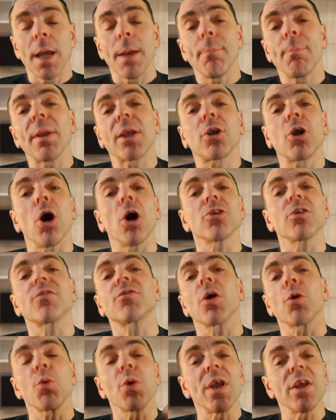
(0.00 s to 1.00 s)
because of
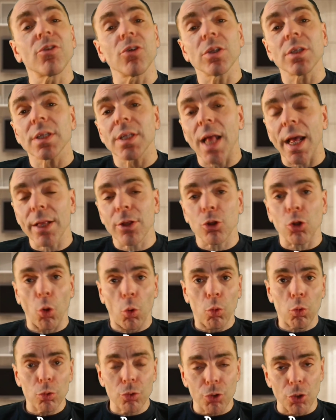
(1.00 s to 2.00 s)
the reason that I
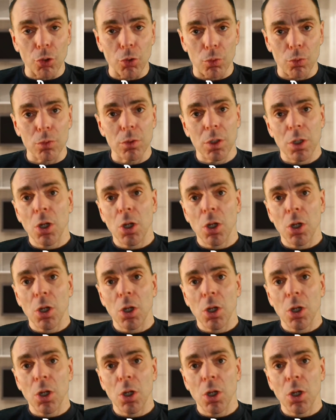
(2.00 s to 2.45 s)
told you,